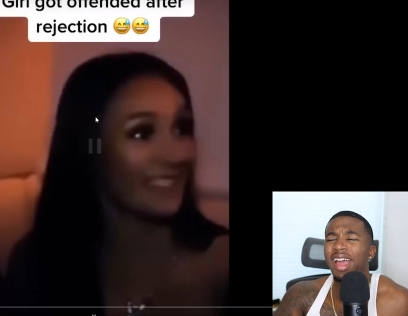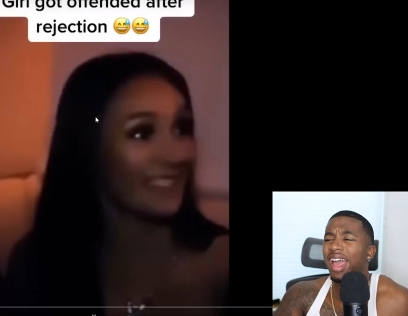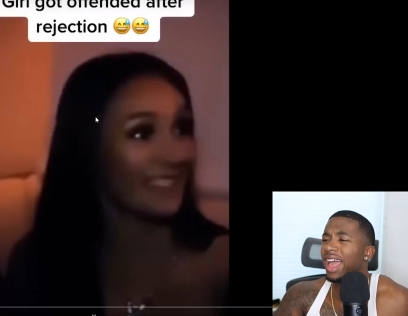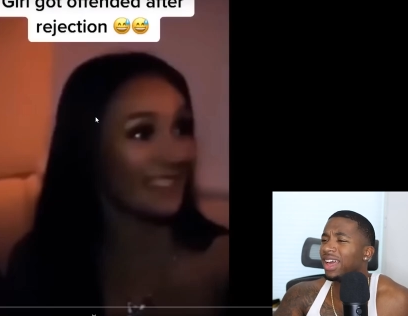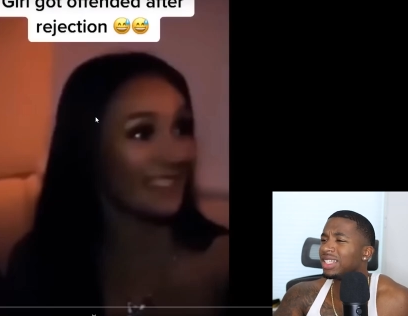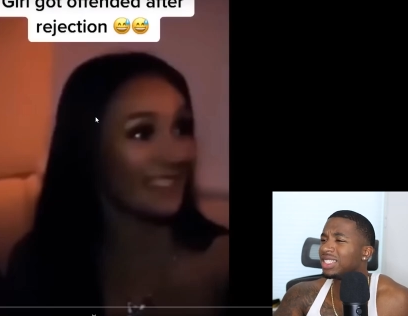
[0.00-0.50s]
Speaker 1: Oh.
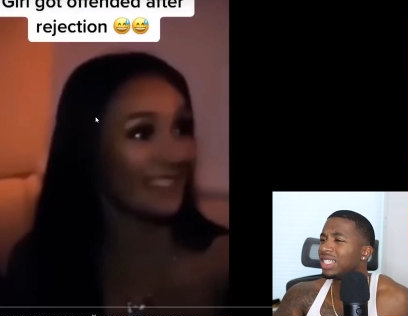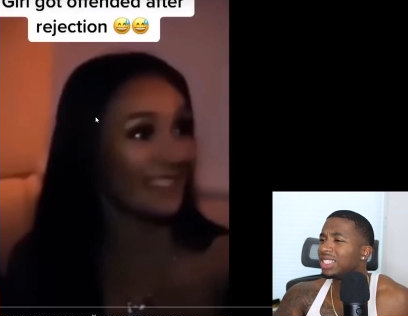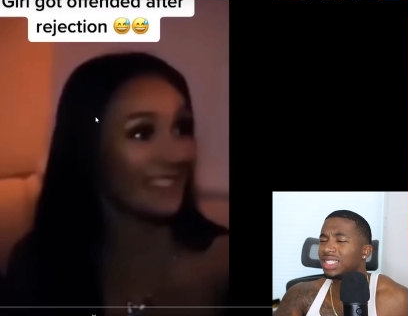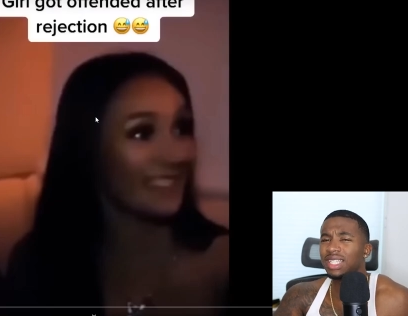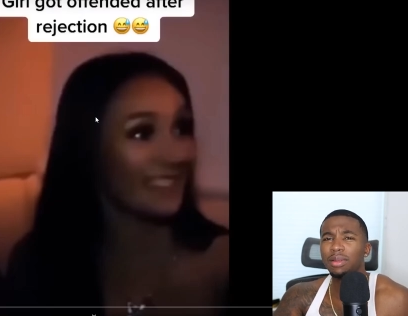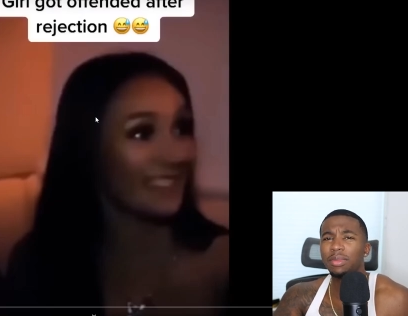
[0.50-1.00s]
How does he
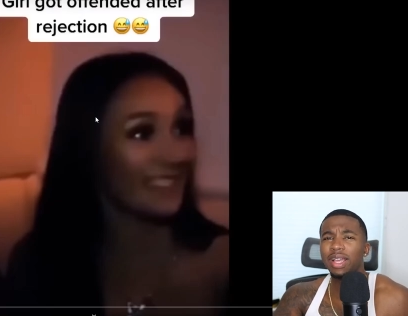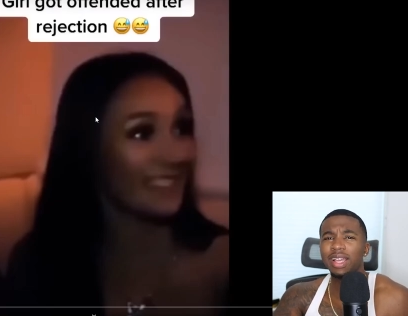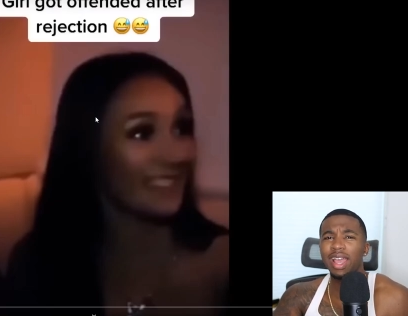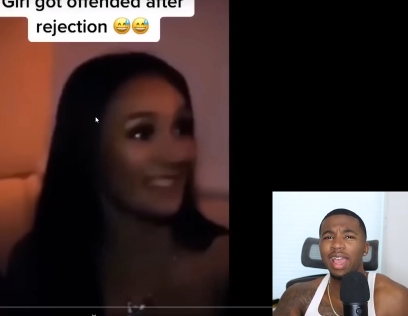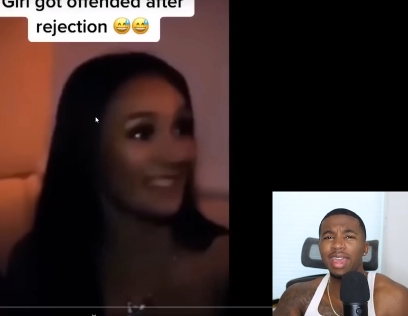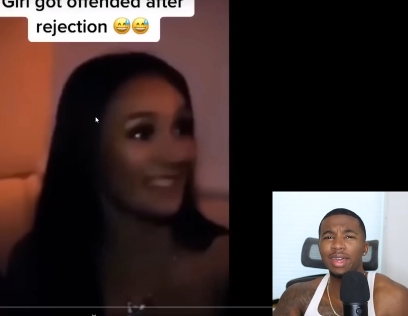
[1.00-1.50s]
seem like an
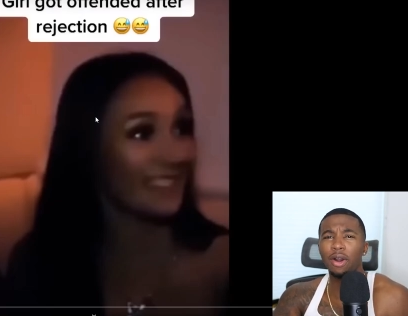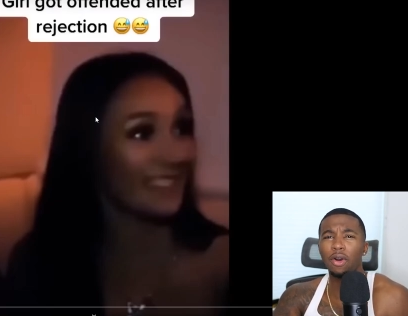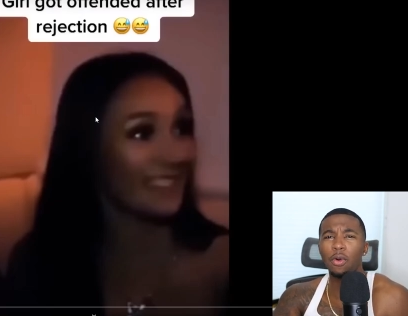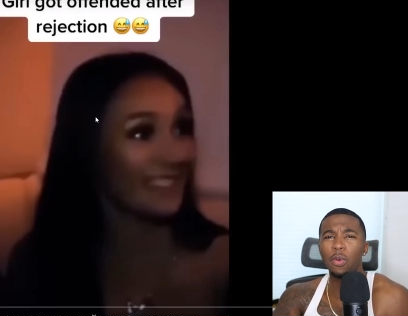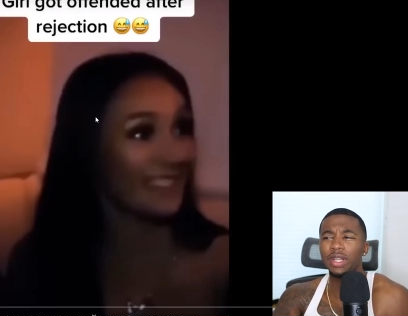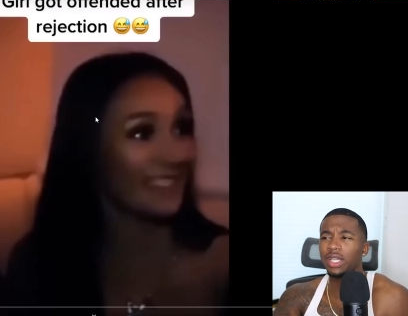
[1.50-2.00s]
a-hole
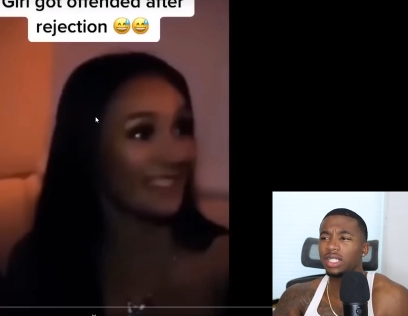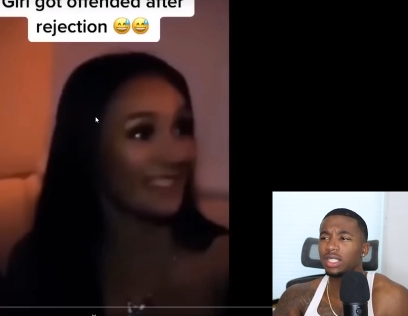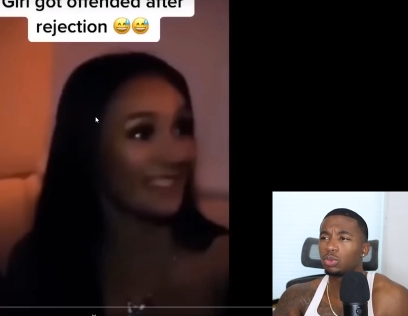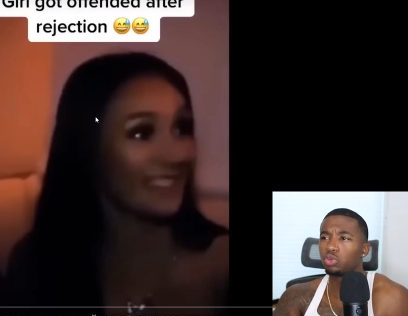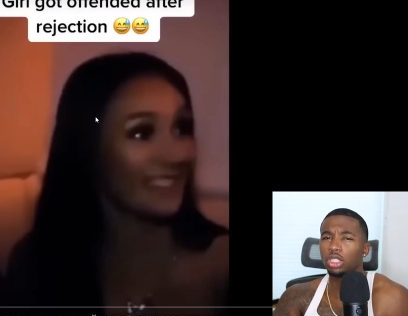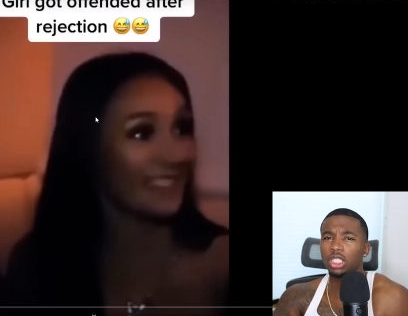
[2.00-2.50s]
when he just
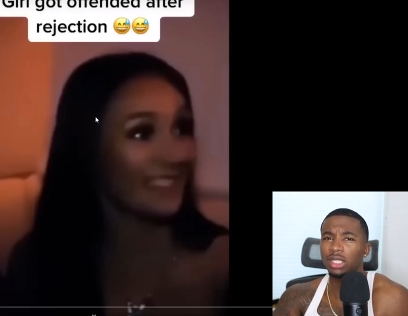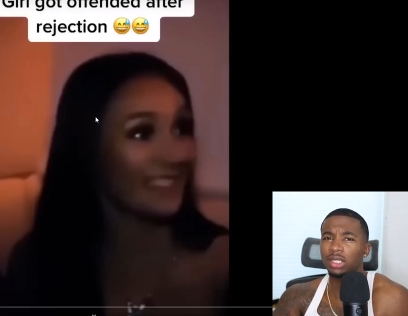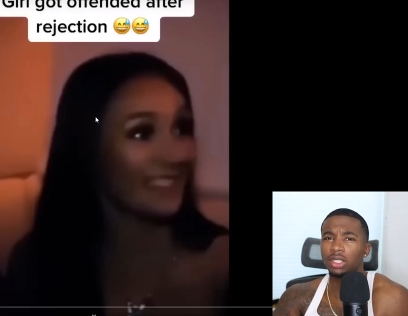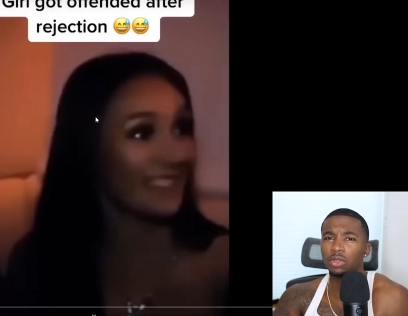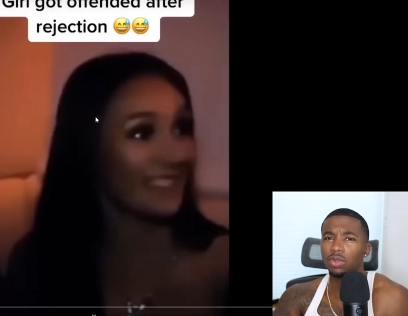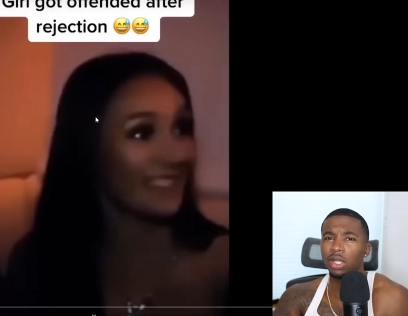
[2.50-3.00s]
rejected
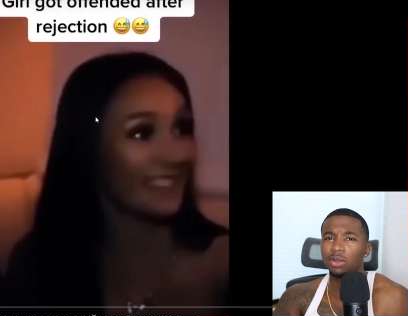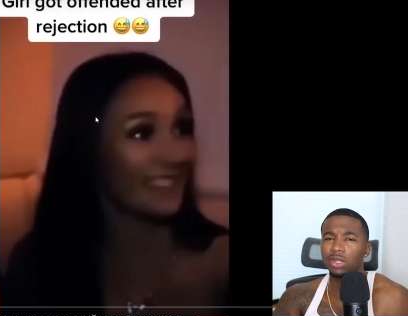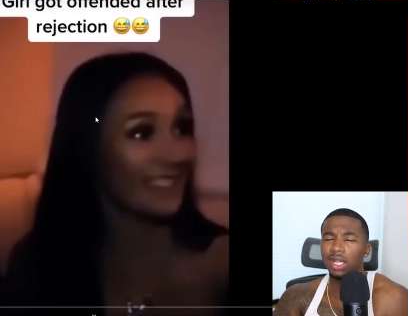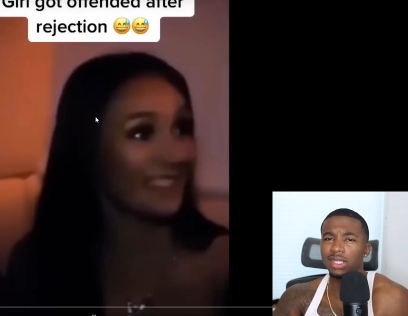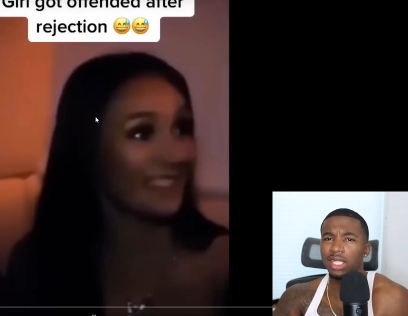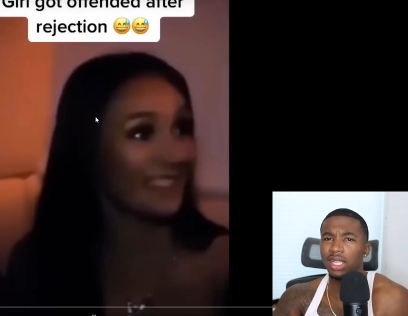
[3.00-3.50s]
you little
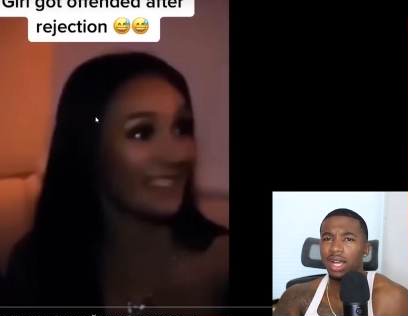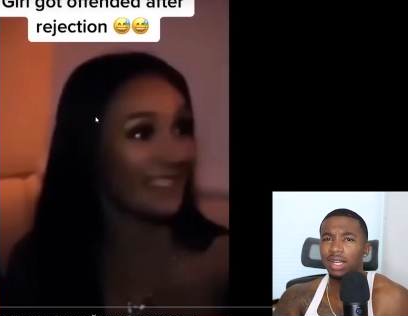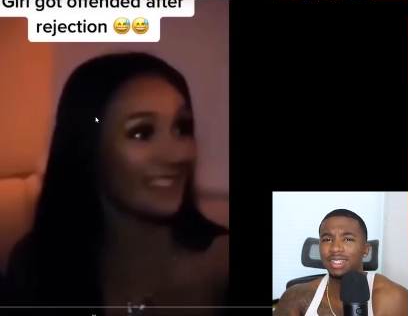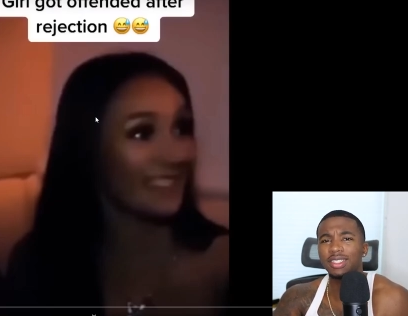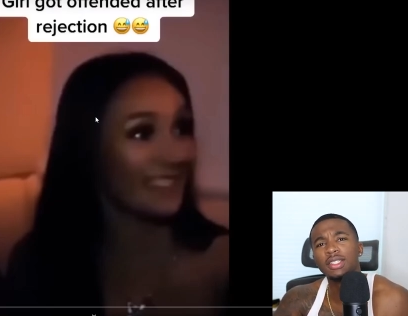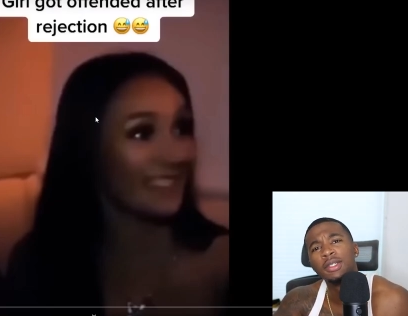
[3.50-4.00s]

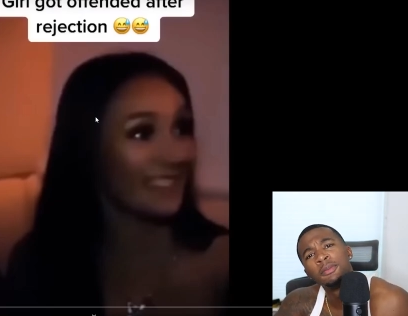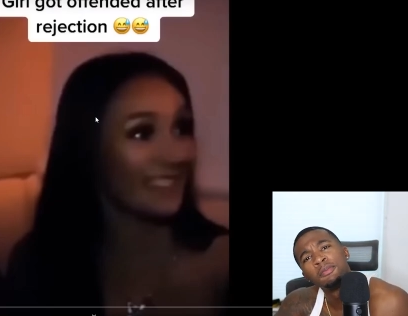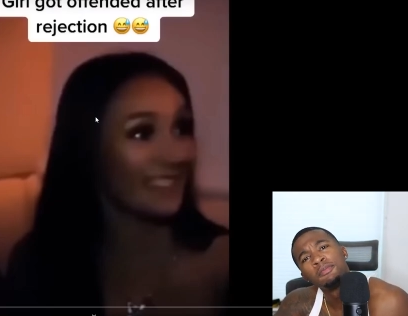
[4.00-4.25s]
Tatianas?